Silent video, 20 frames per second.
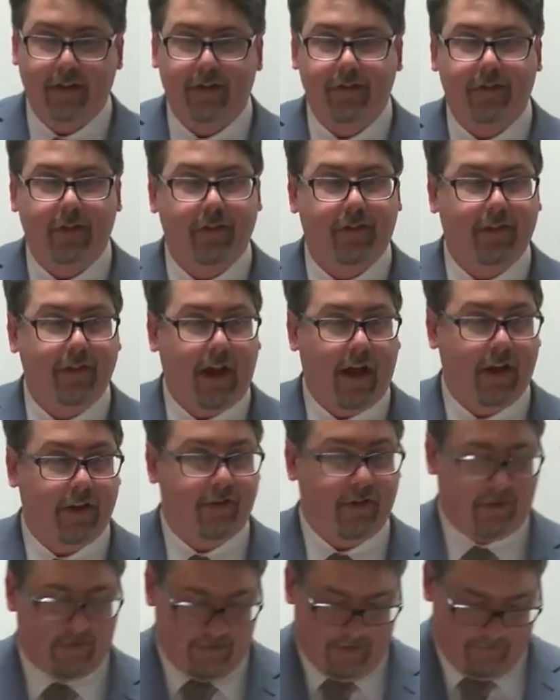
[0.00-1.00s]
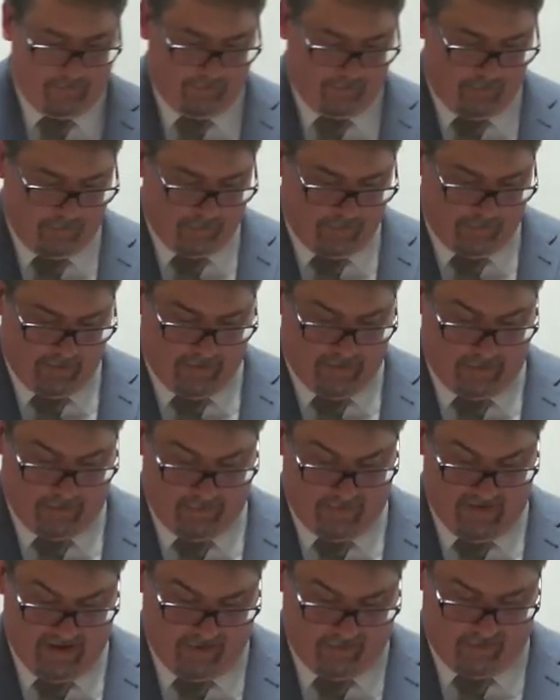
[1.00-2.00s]
dislodging them from their,
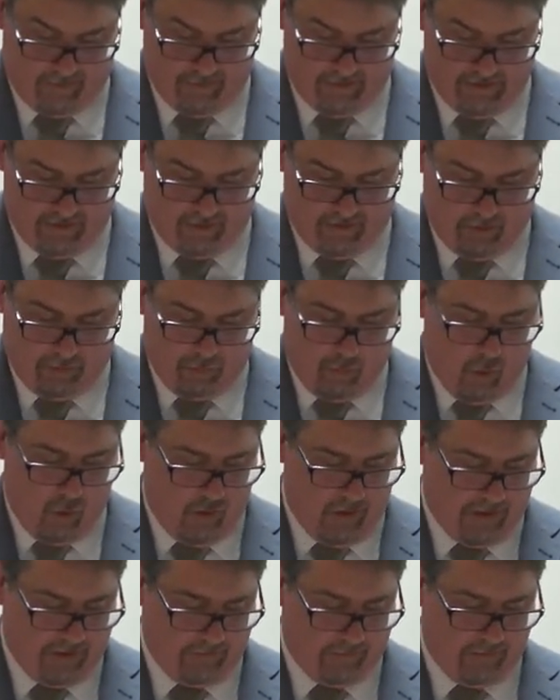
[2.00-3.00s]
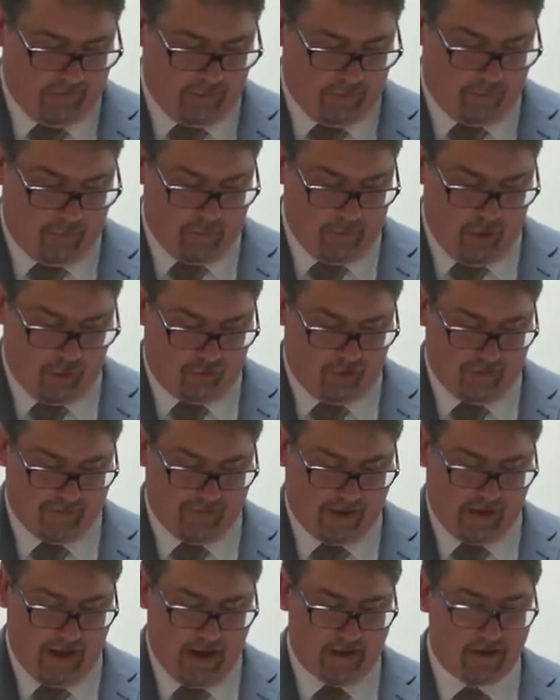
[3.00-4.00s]
their traditional moorings in the promotion of
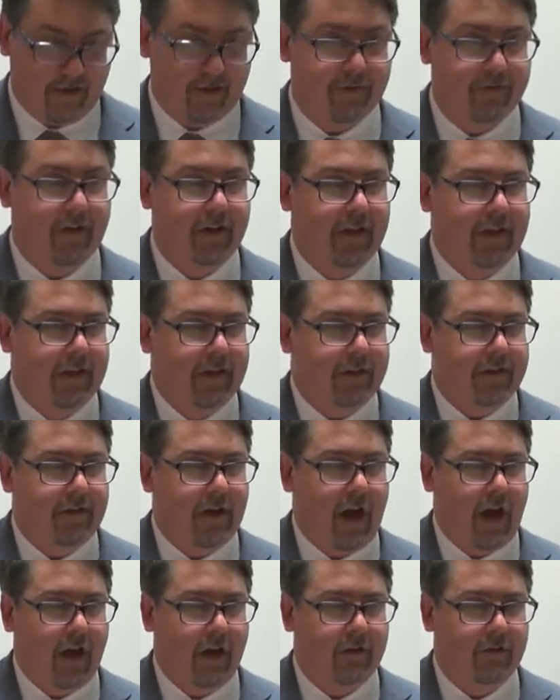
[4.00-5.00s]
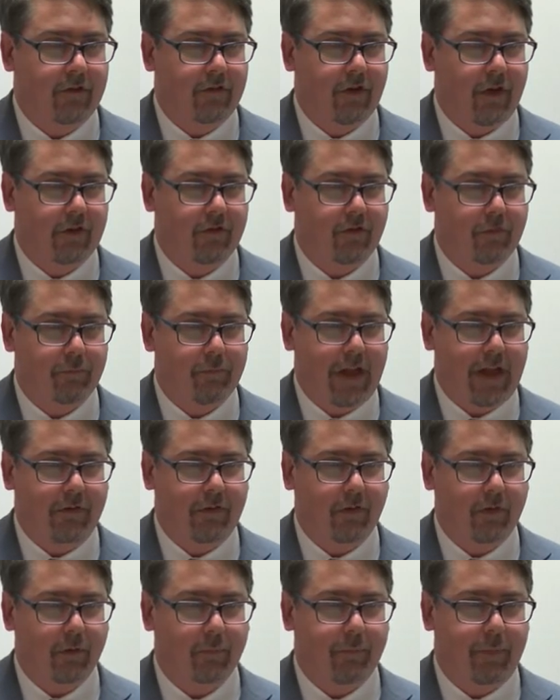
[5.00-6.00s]
a kind of
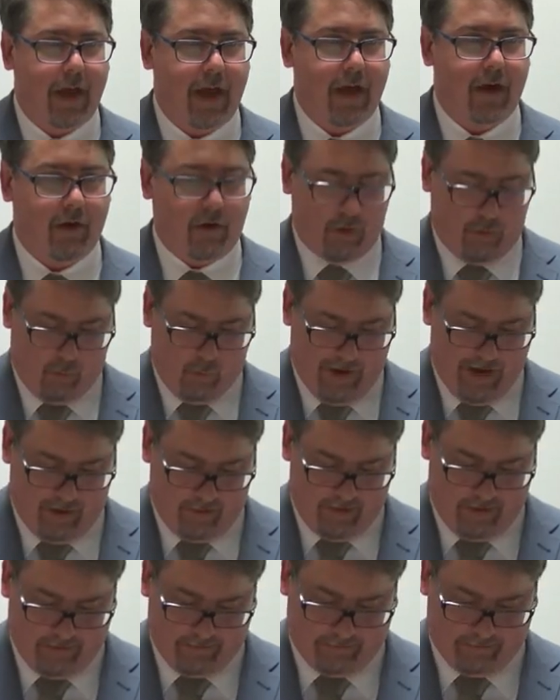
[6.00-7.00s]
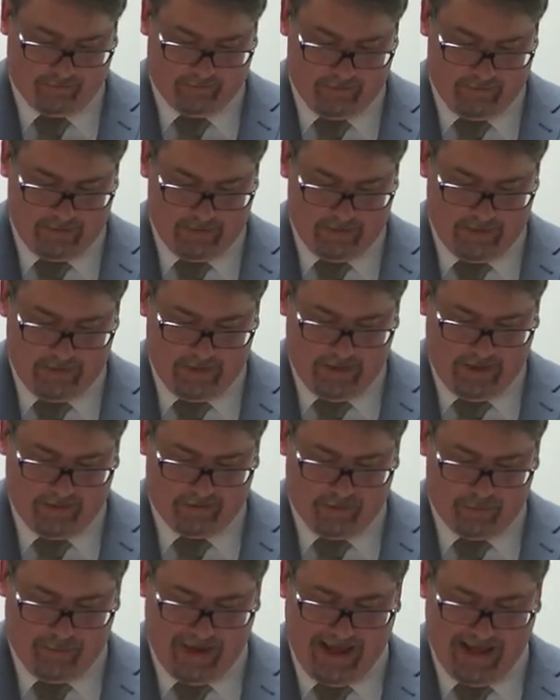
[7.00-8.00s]
non-judgmental bare awareness
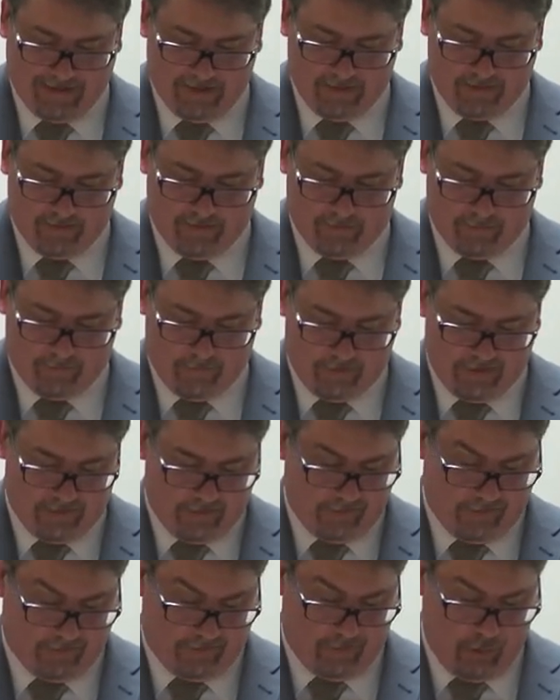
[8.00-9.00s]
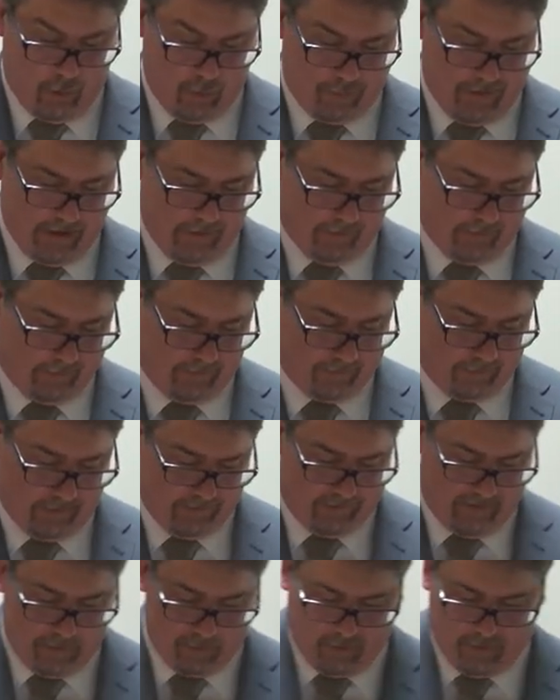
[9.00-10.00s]
as a palliative for the dystopias of
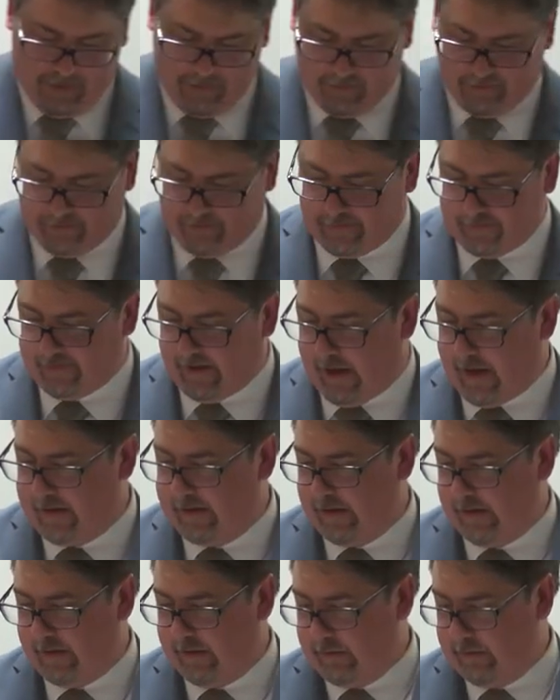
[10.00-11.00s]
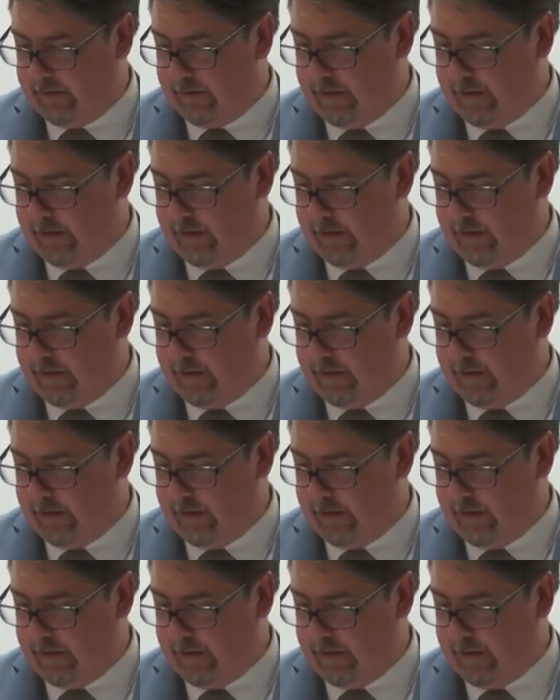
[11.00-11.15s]
contemporary society.